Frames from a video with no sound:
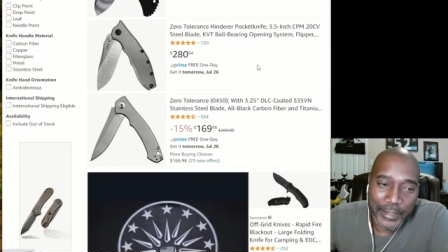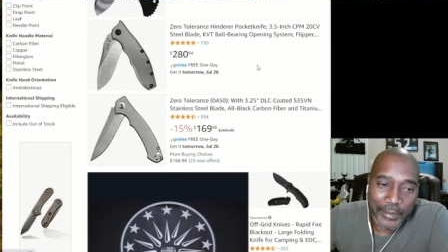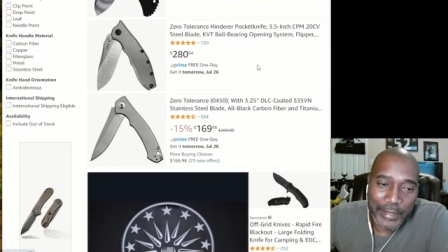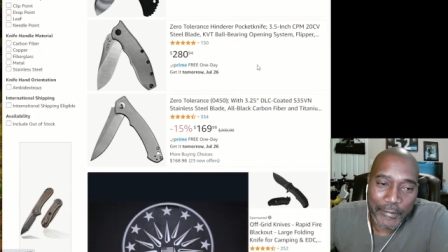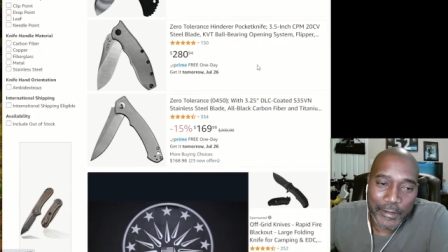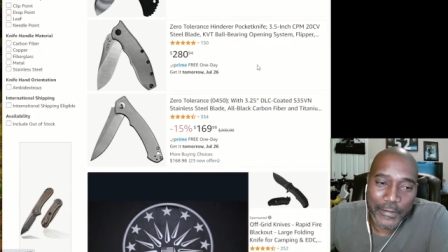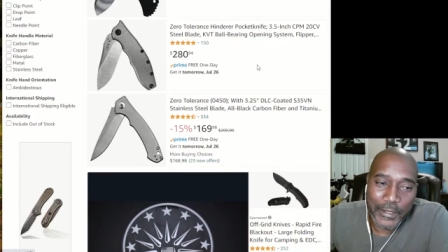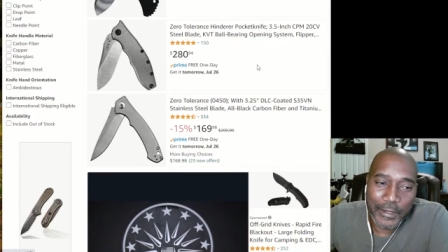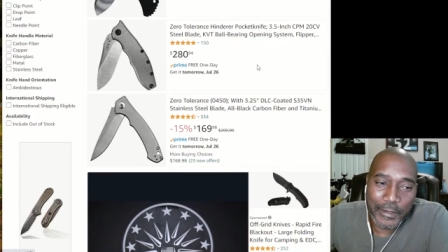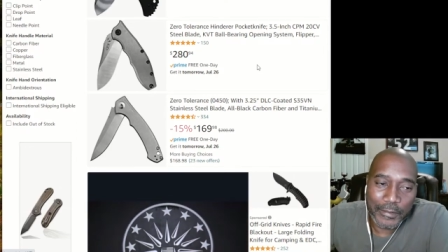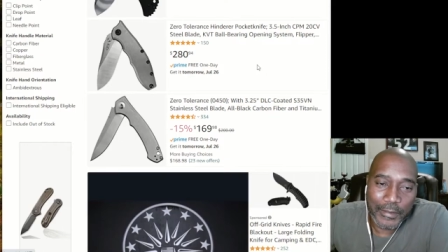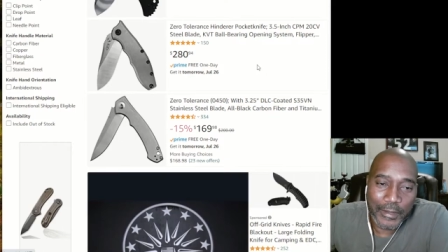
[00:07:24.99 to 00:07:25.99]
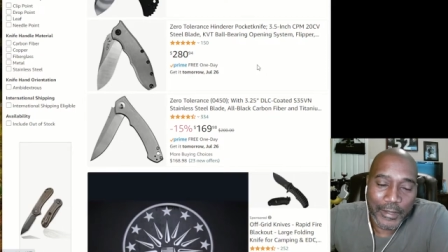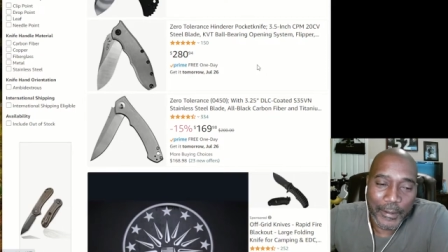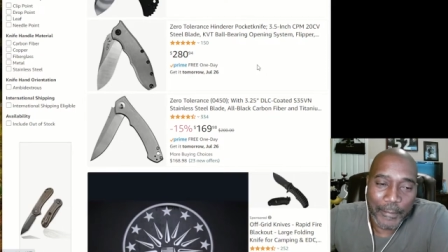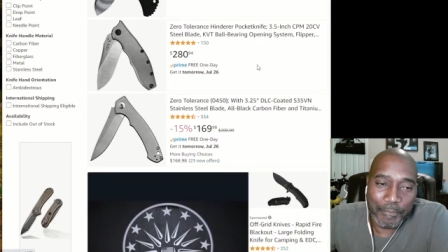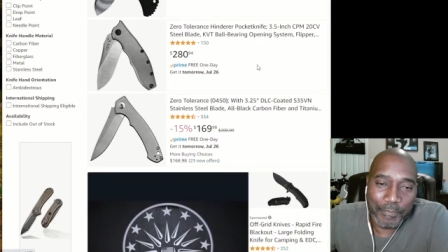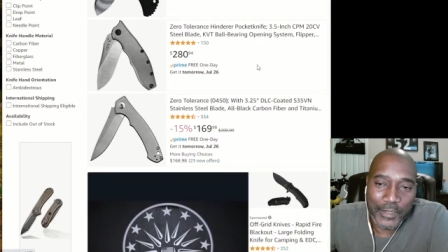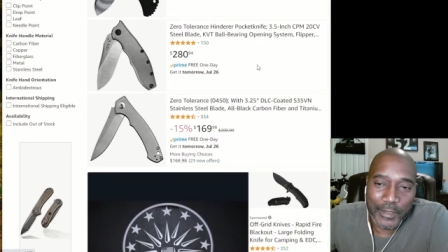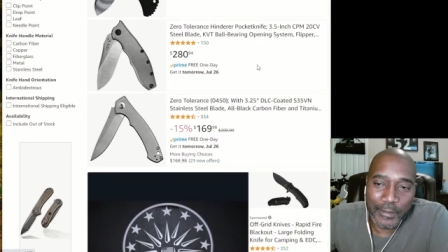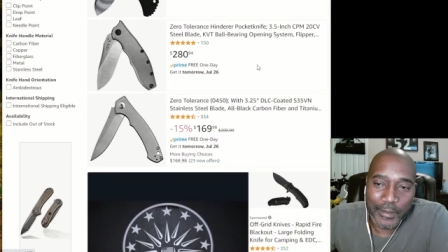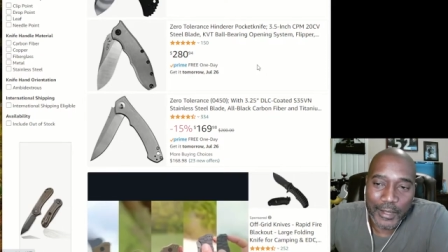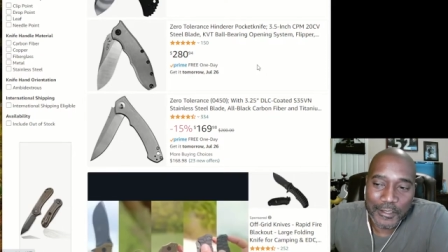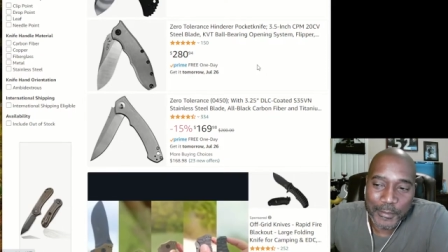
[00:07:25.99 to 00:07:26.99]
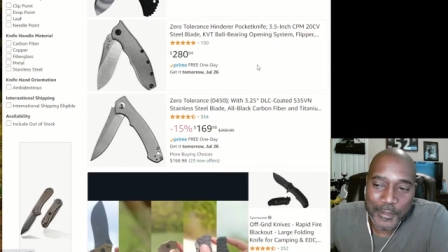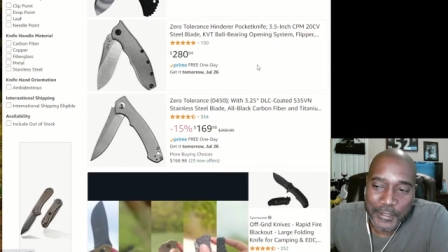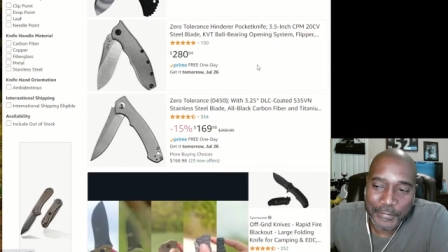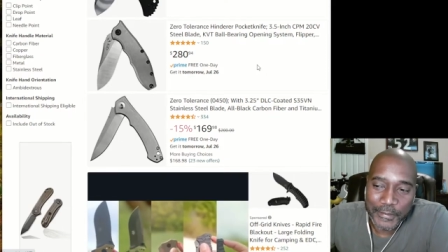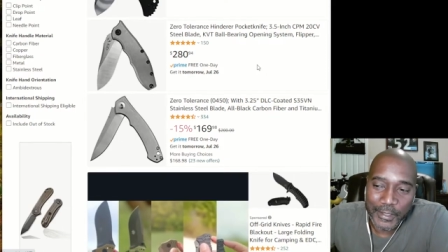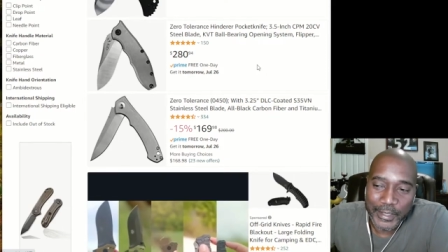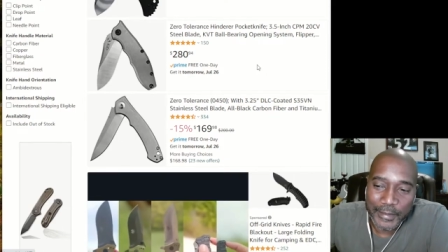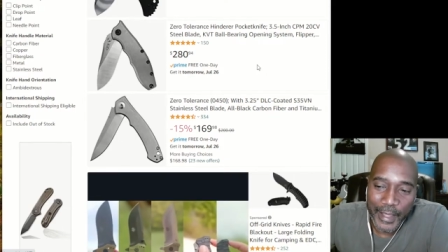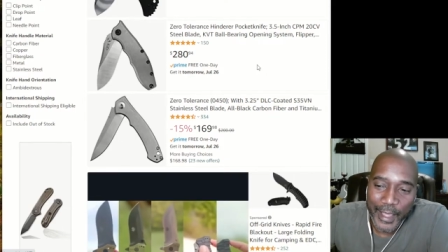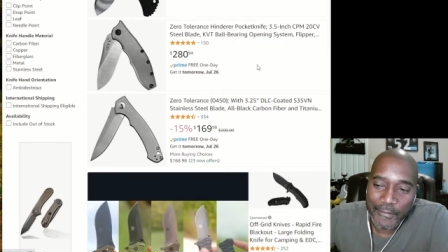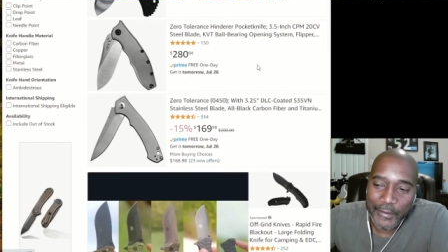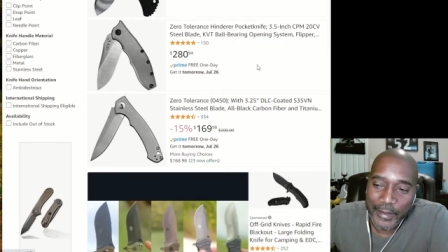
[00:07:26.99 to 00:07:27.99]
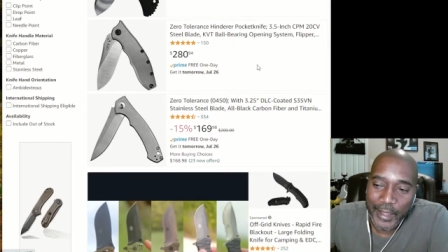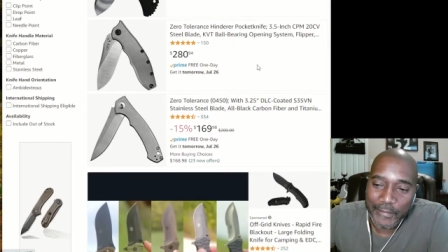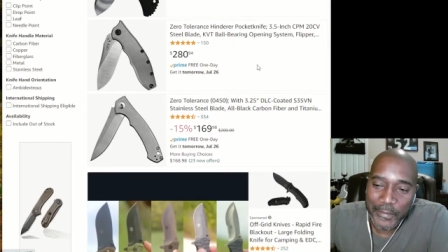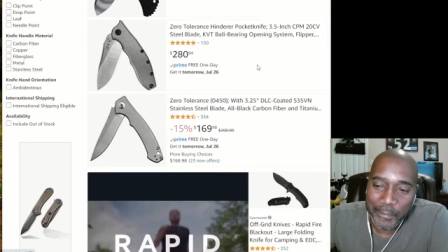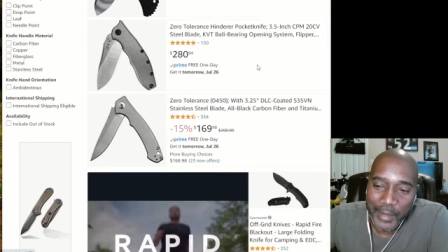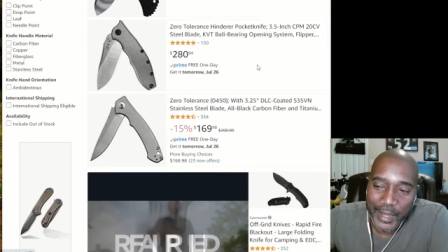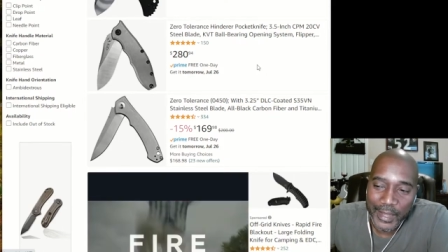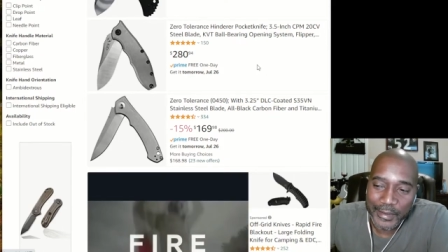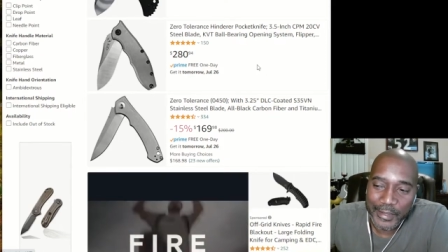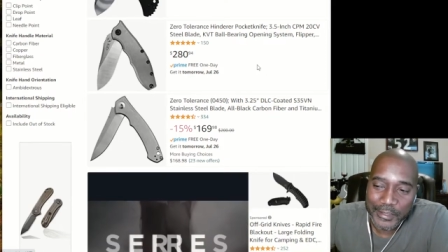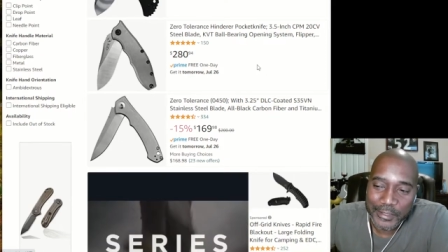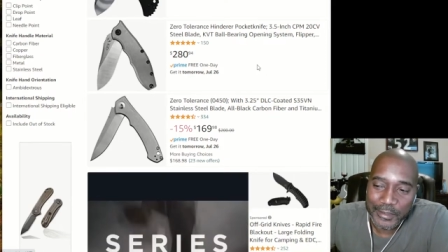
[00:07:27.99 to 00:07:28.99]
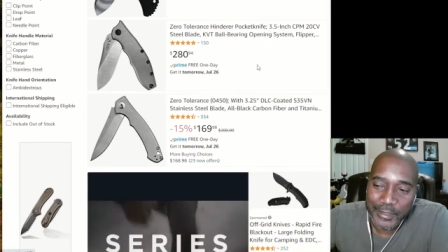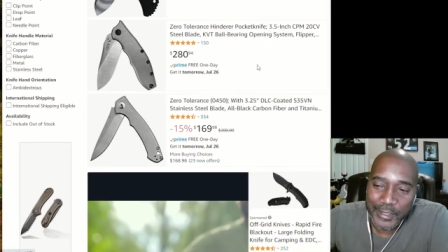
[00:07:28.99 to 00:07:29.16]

You know, even if you don't, you know, kind of specifically have a knife in mind that you're